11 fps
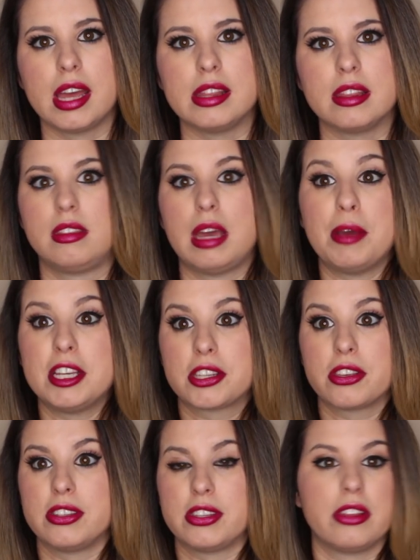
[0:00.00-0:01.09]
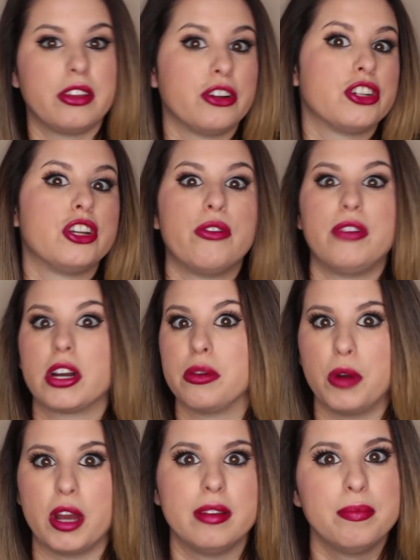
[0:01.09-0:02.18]
And they basically said, there's no fucking
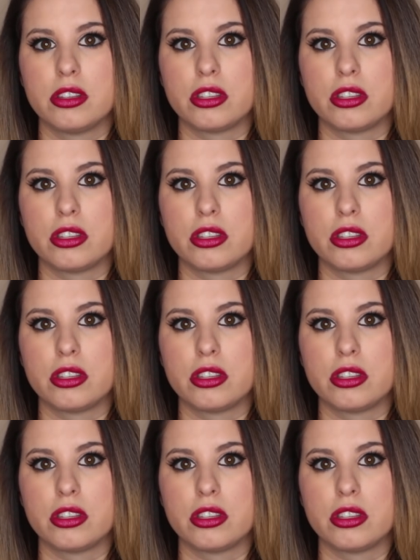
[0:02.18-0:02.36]
way.